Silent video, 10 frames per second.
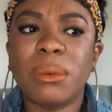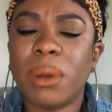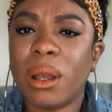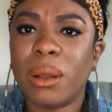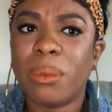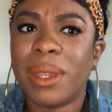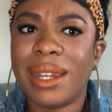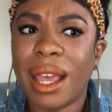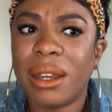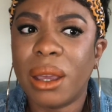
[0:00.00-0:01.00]
wrong with
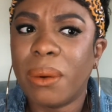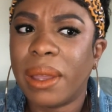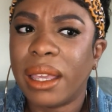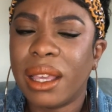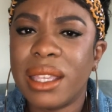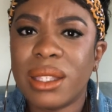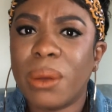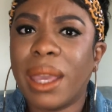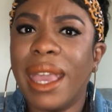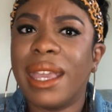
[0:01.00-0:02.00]
not knowing. It's
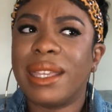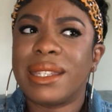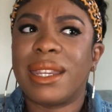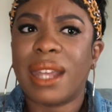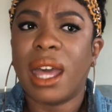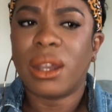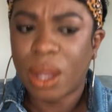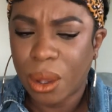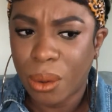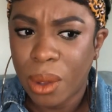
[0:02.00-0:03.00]
okay to not
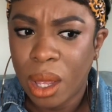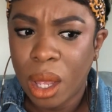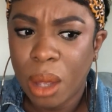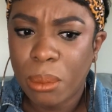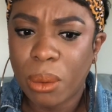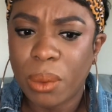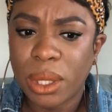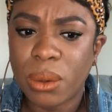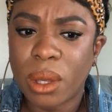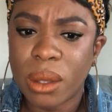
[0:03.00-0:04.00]
know. But when
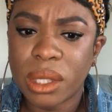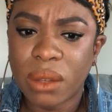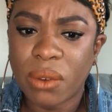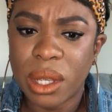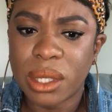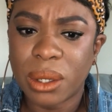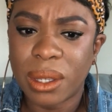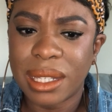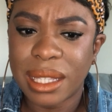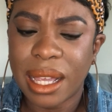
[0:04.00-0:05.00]
you go so far as to
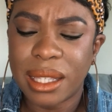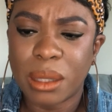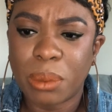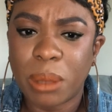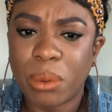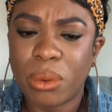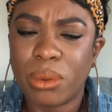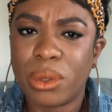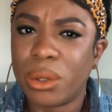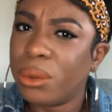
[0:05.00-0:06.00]
criticize the people who
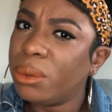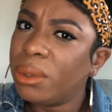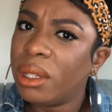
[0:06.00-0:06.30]
do,